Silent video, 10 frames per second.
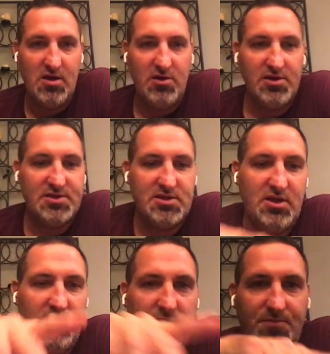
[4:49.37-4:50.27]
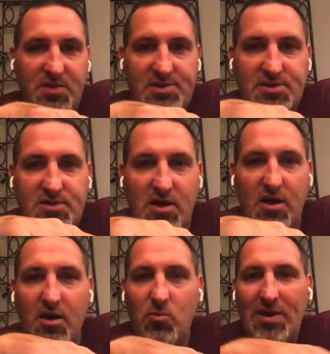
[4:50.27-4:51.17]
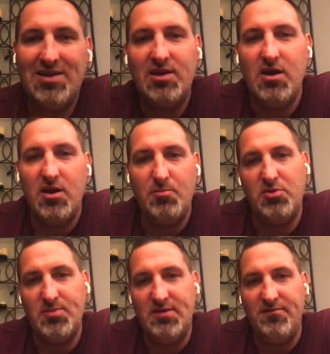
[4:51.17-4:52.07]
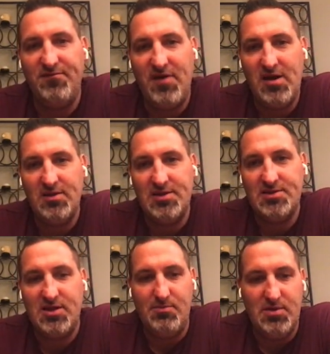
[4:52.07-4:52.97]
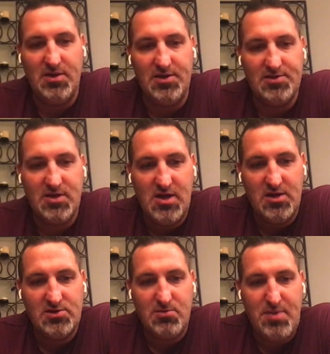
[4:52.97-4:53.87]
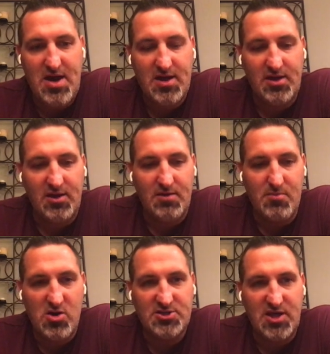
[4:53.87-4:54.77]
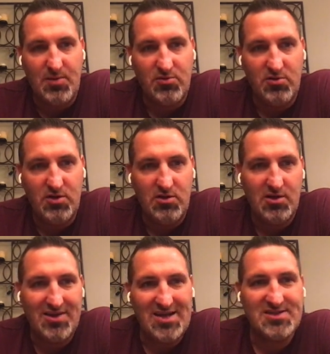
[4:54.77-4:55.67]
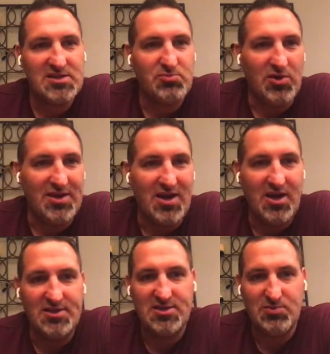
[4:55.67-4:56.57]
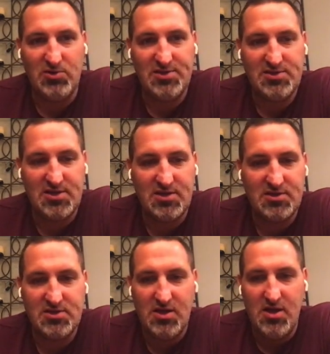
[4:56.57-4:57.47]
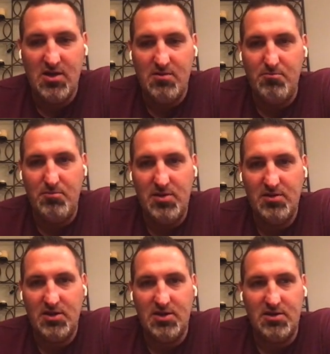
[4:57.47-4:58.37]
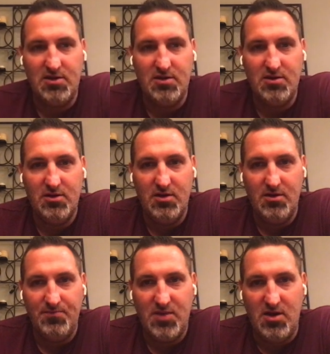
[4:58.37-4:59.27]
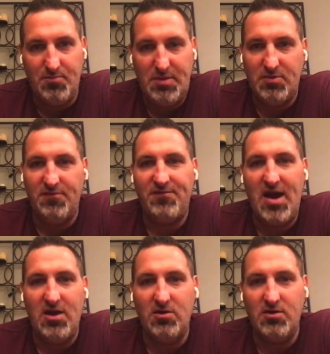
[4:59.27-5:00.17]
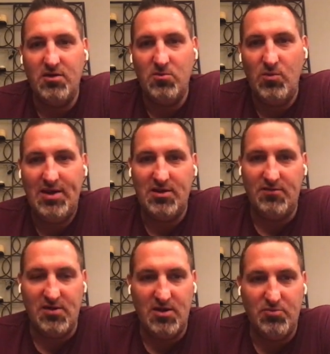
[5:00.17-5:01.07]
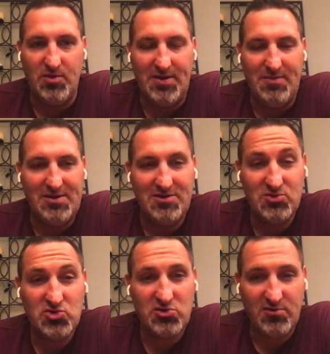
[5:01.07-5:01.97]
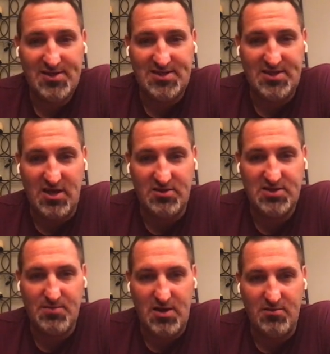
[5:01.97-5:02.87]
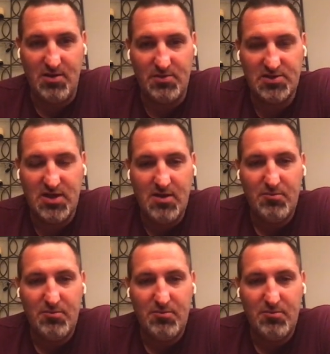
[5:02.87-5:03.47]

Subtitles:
You can see this is the weekly unemployment filings in millions. So back in March, April, look at that, 6.9, 6.6 million people filed weekly for unemployment. I mean, it was crazy town, just the amount of numbers.